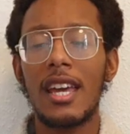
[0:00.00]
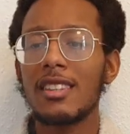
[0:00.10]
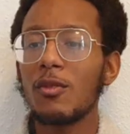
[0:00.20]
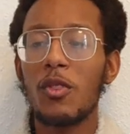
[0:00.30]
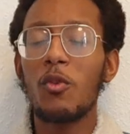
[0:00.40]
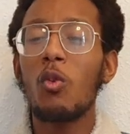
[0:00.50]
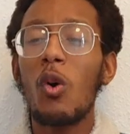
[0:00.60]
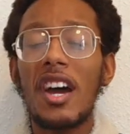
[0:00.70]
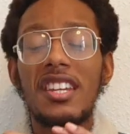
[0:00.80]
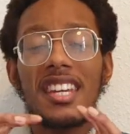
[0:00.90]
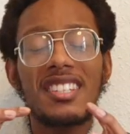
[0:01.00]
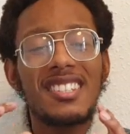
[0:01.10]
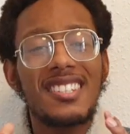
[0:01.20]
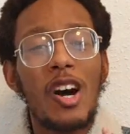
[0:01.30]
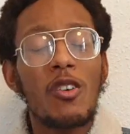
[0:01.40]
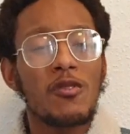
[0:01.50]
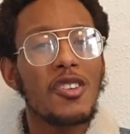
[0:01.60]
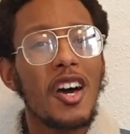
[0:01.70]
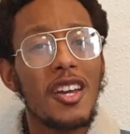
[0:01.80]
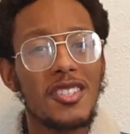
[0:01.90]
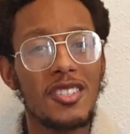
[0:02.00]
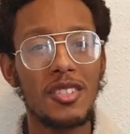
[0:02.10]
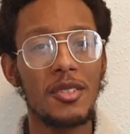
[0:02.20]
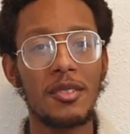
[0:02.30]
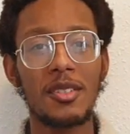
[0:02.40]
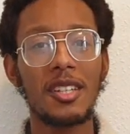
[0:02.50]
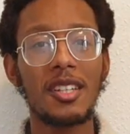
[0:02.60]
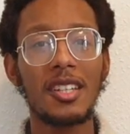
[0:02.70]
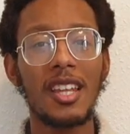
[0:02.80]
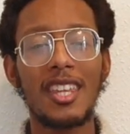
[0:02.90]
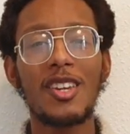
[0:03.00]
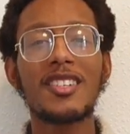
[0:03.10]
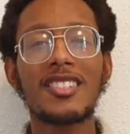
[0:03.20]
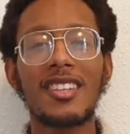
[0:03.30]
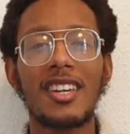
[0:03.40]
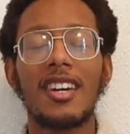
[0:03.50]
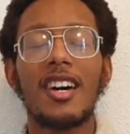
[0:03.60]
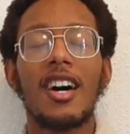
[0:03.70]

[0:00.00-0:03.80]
the word itself nurtures you. Like you could just say,